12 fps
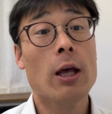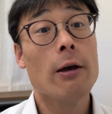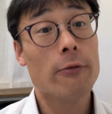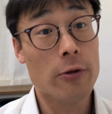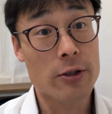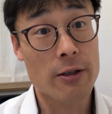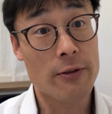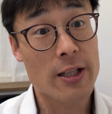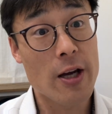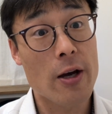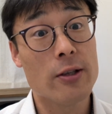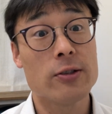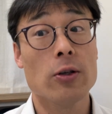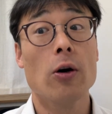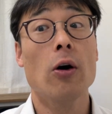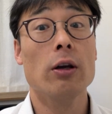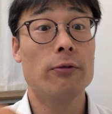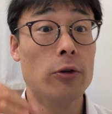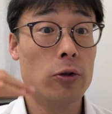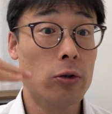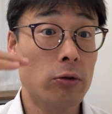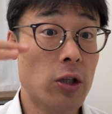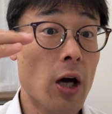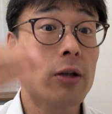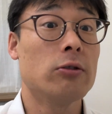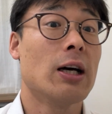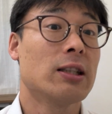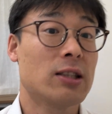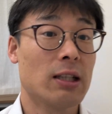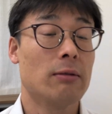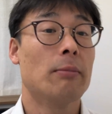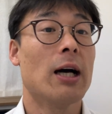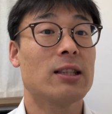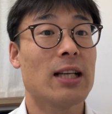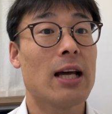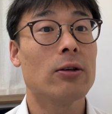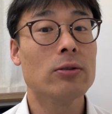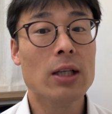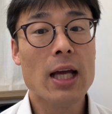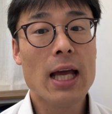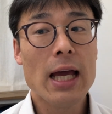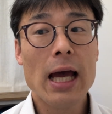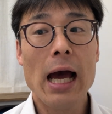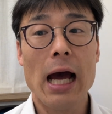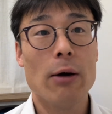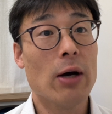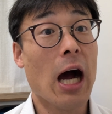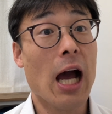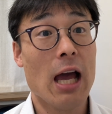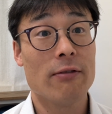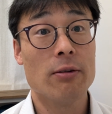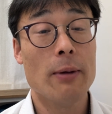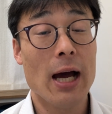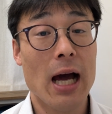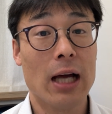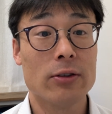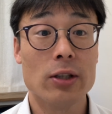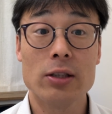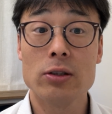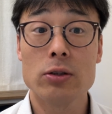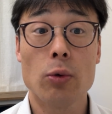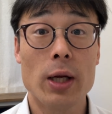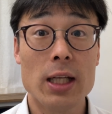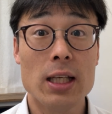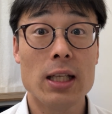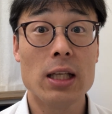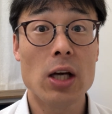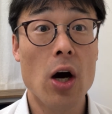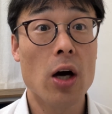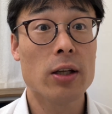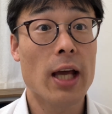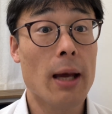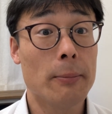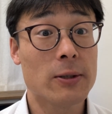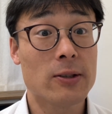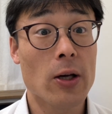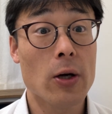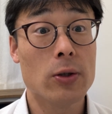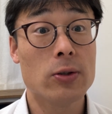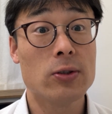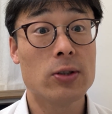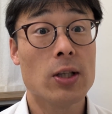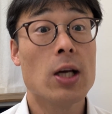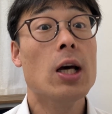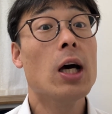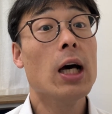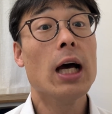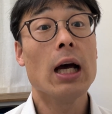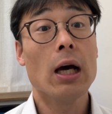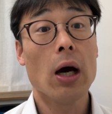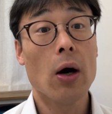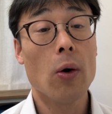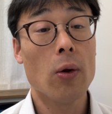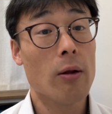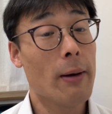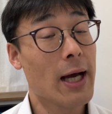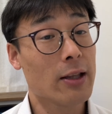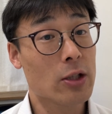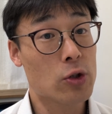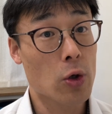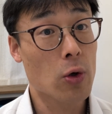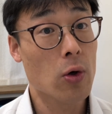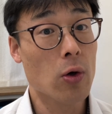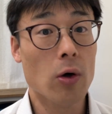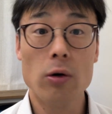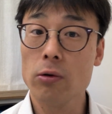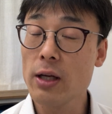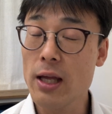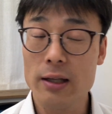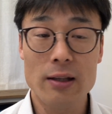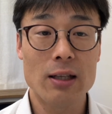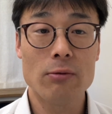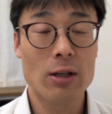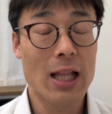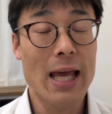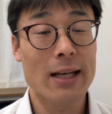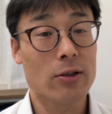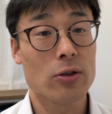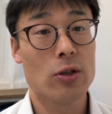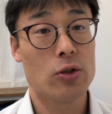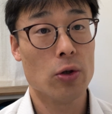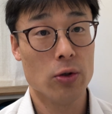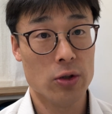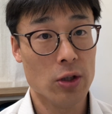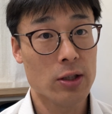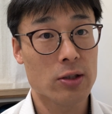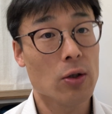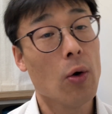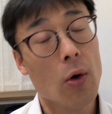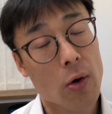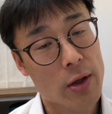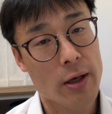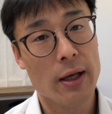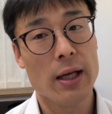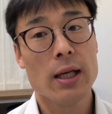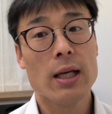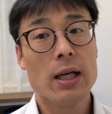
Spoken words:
future videos. Or if you could go to my channel, I have about 120 odd episodes all about the jaw or anything related to the jaw joints or the